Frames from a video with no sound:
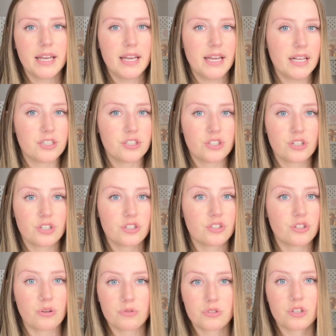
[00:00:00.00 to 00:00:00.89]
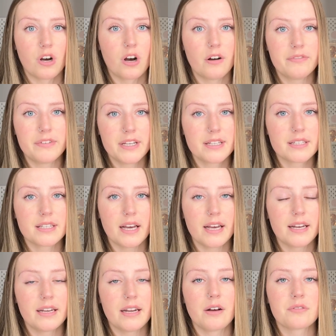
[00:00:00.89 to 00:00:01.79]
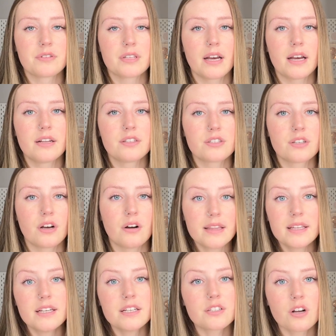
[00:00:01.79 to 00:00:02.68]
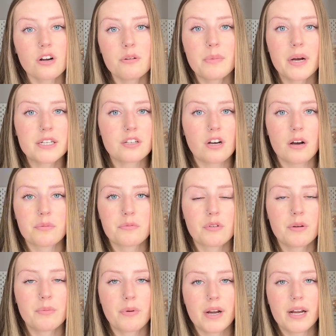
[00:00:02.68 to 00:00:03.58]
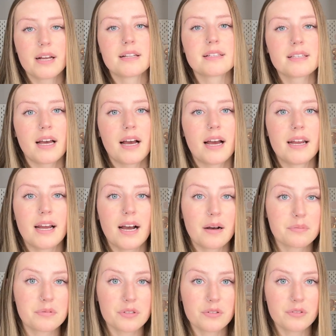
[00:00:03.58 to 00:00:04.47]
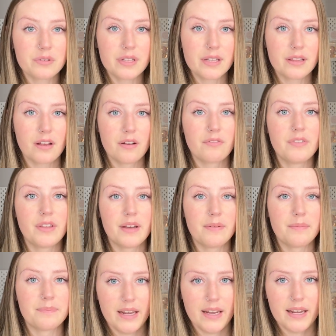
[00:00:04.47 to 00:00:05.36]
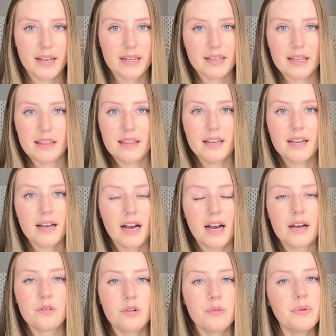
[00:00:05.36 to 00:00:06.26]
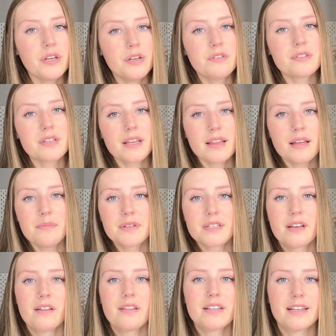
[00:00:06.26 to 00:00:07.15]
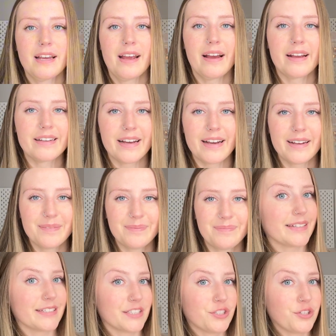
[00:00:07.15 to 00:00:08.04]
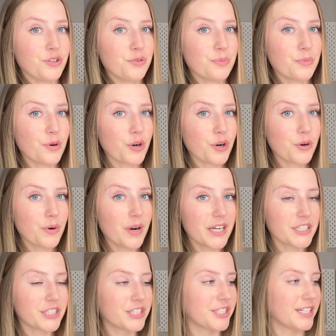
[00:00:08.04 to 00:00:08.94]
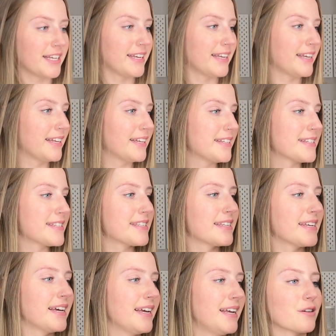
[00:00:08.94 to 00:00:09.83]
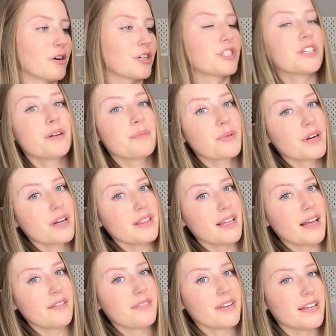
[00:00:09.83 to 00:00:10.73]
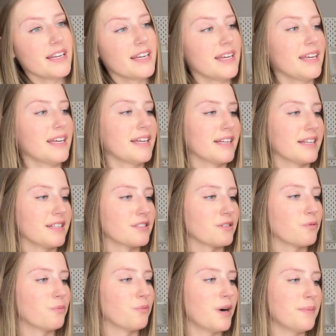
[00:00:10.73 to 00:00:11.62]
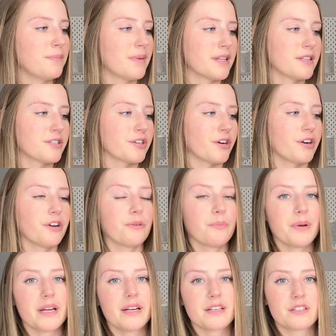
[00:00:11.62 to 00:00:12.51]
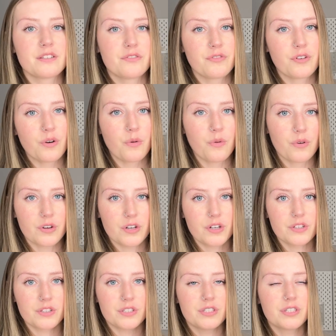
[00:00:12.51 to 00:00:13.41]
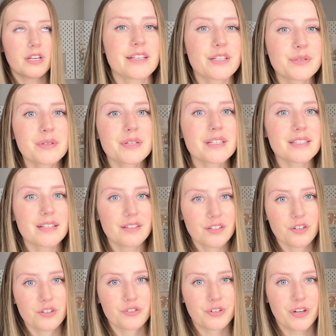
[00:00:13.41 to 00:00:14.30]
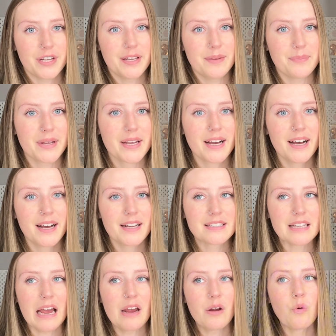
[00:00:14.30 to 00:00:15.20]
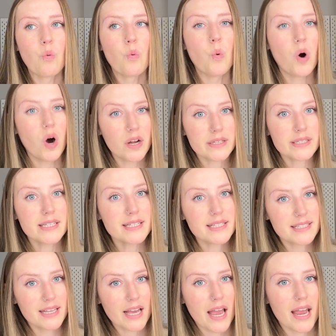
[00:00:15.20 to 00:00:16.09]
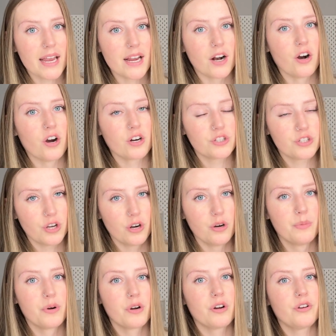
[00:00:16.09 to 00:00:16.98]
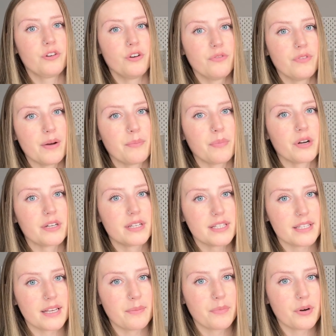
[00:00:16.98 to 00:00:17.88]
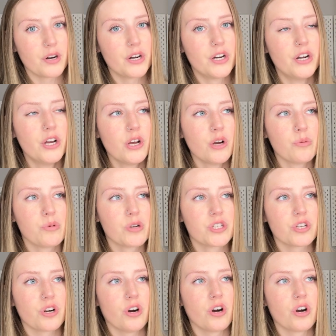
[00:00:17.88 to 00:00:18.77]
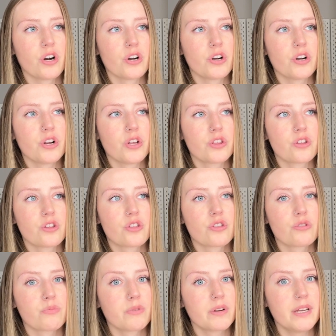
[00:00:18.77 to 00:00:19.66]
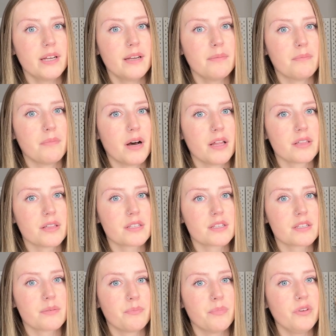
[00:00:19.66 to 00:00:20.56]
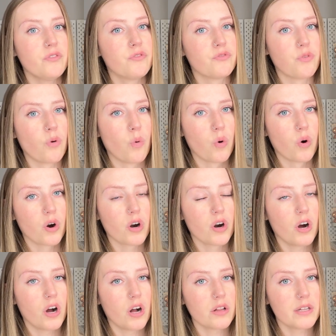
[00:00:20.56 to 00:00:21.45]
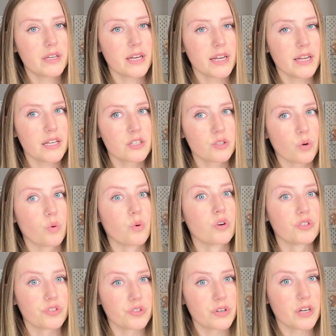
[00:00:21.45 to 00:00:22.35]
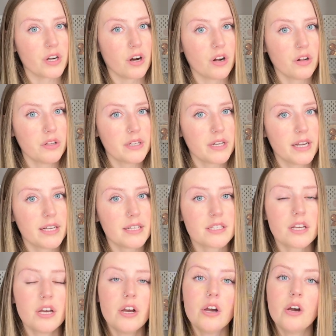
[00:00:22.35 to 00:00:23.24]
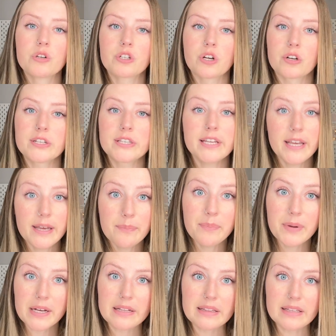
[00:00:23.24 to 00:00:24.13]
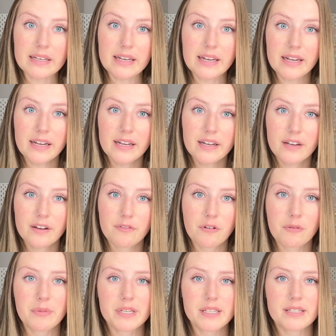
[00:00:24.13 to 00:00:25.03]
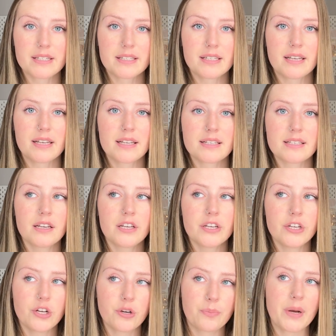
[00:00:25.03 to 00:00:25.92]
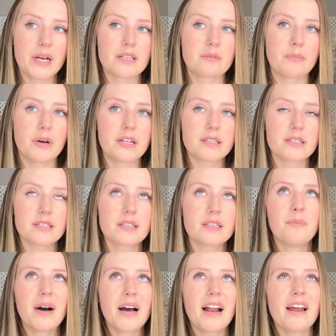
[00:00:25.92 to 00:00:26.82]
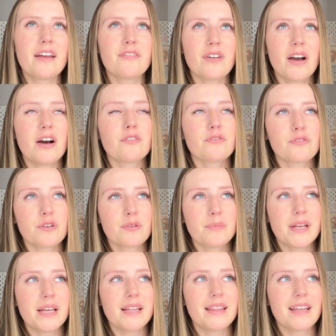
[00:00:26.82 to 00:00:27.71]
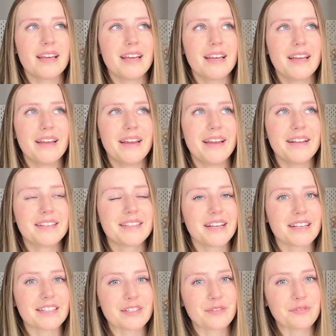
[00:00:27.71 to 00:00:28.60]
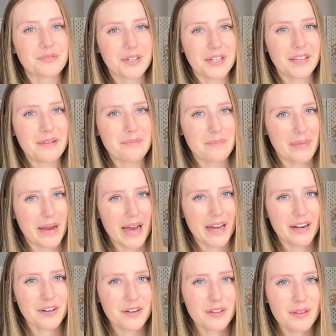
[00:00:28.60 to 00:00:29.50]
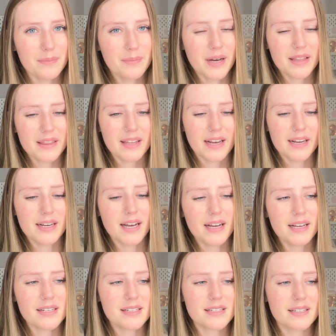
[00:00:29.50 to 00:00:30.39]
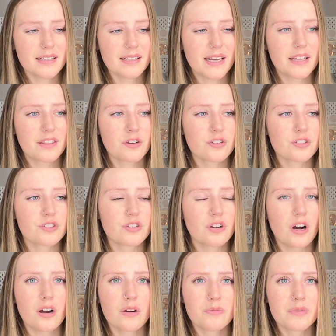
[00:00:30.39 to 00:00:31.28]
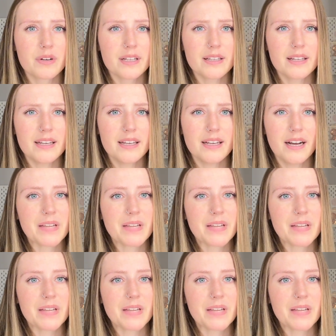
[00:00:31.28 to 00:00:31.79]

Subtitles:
it's just so soft inside and outside. So these are my top 3 brands. I absolutely love them, and I think I will be using them until the day I die. 2 more questions. Question number 11 is, what months are your biggest for orders? This one is a little tricky because I want to say October, November, December, which are the 3 months before holidays or during holidays, which are typically for businesses your best months. But I found for me that it doesn't really matter the month, I guess. Like, there's not really